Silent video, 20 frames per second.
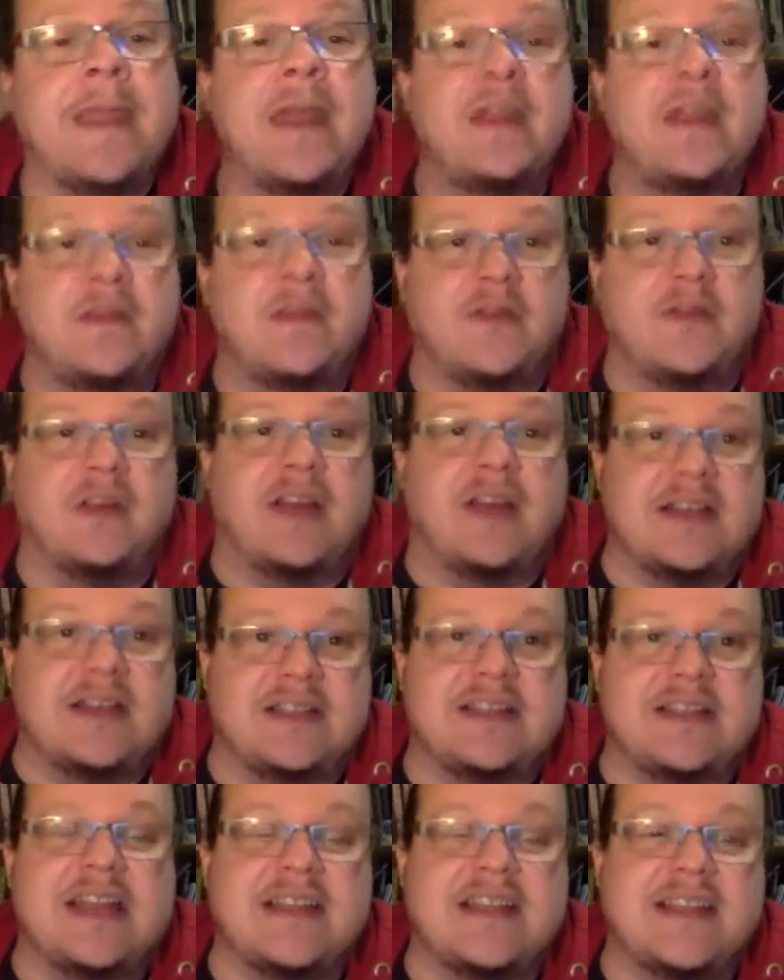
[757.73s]
you've got like a
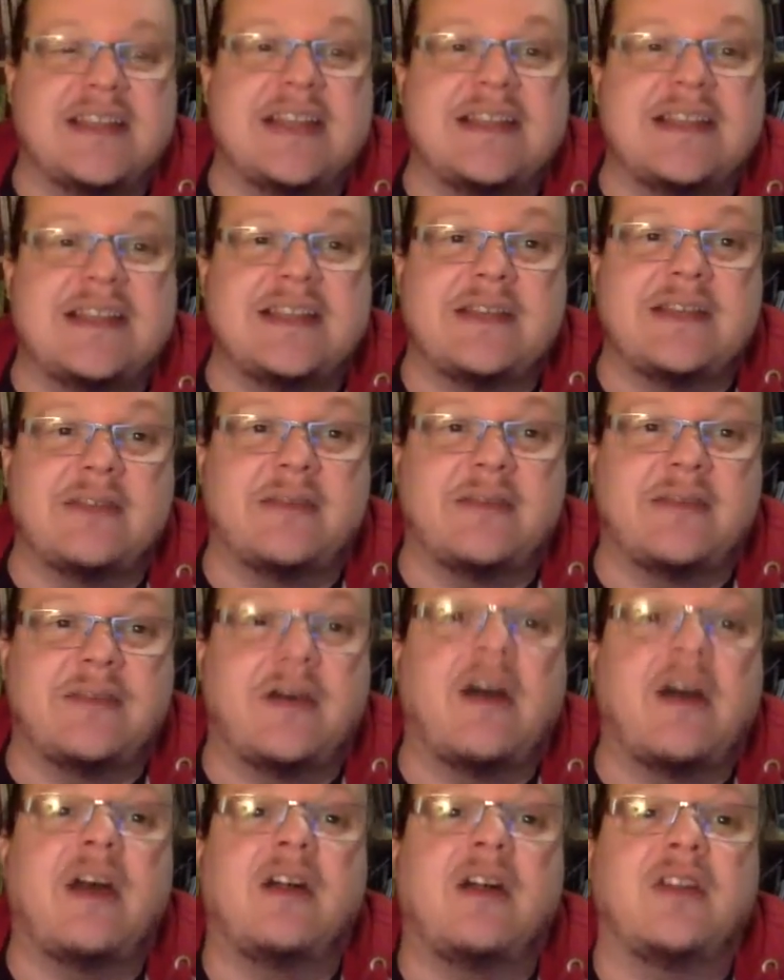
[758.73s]
state secret
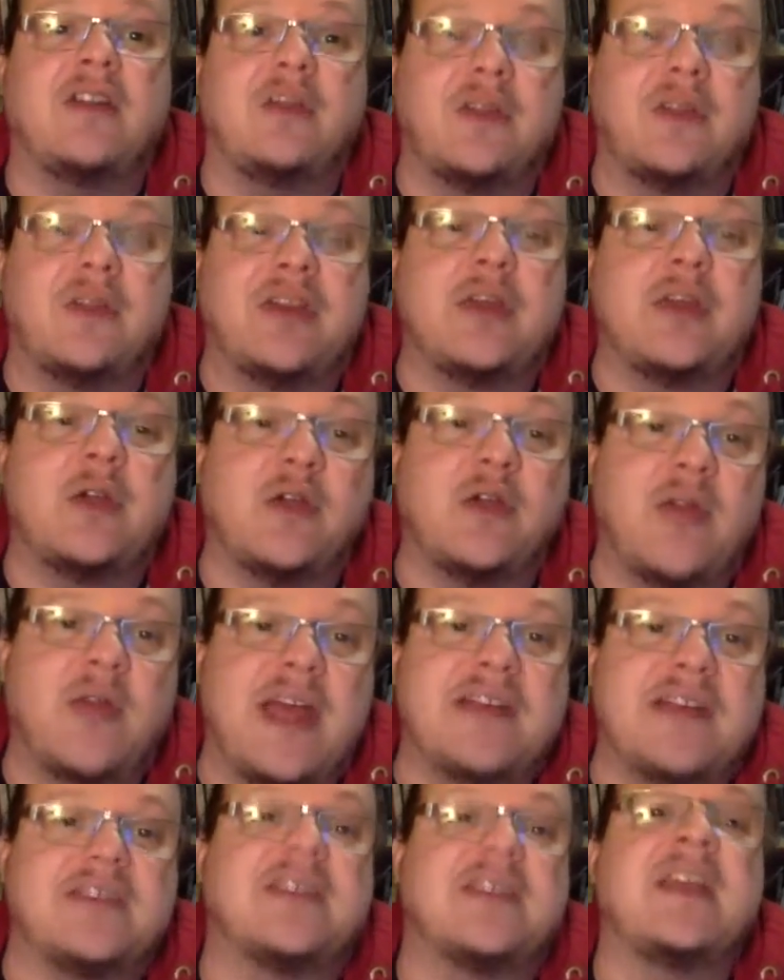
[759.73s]
file, you want to know who
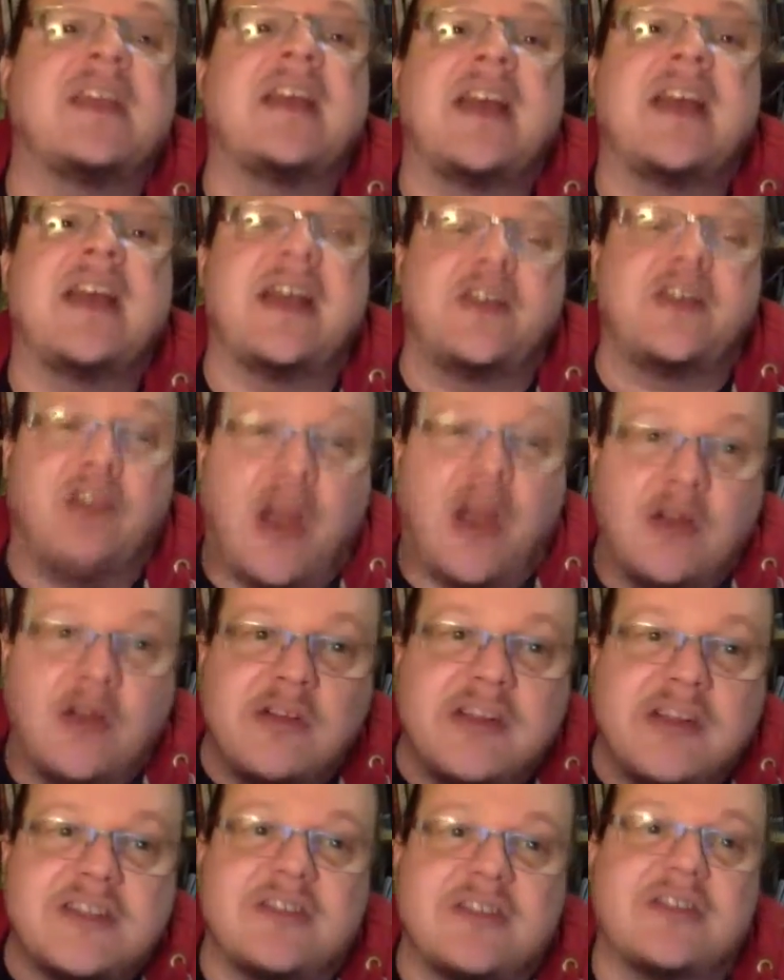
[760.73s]
has it, and you're
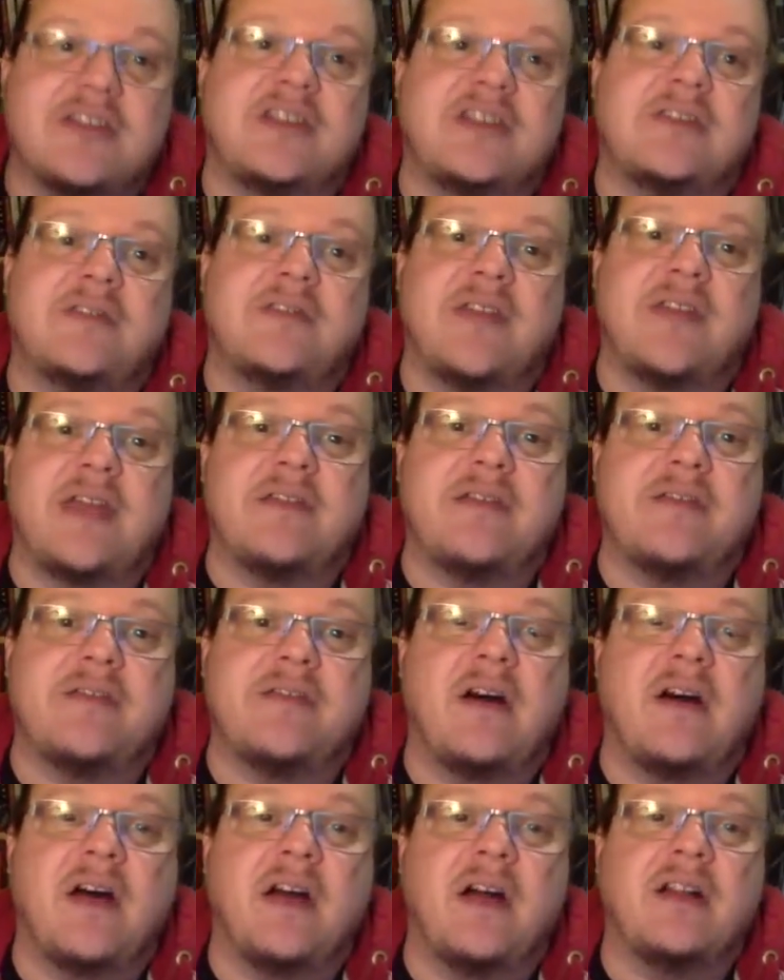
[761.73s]
only searching for that
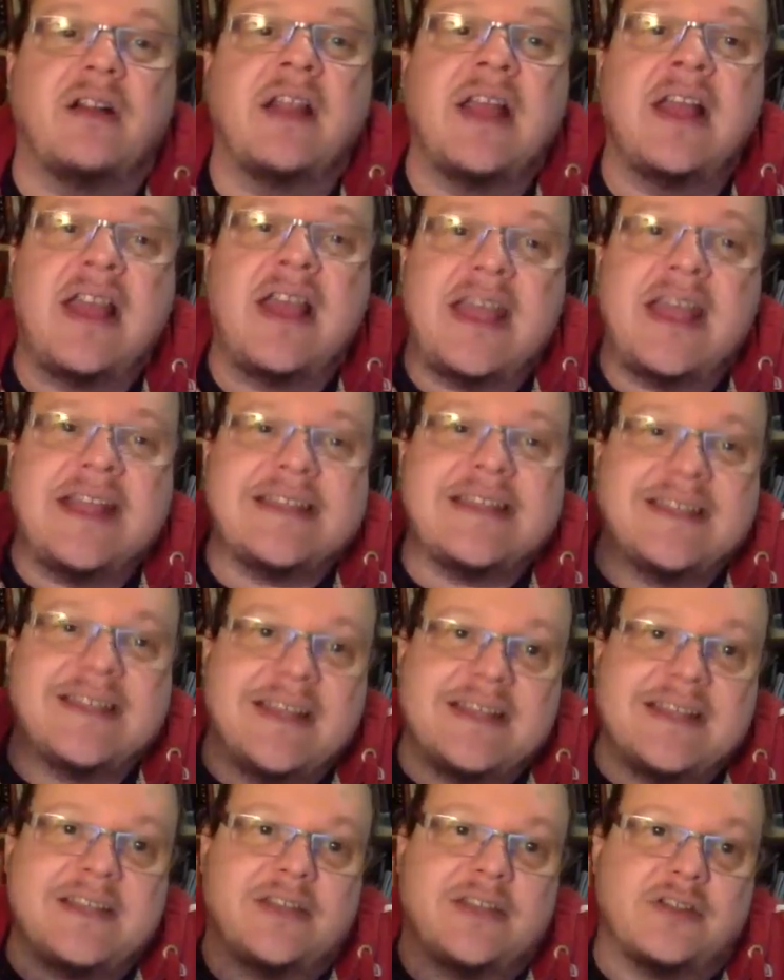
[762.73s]
file, it's
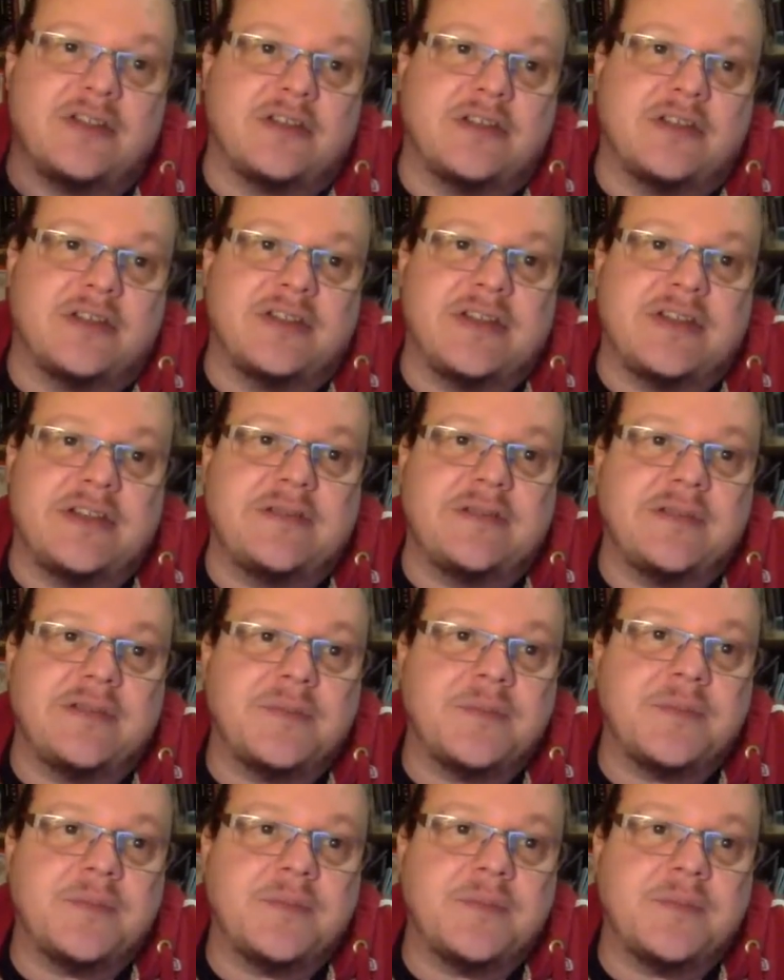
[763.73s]
less intrusive.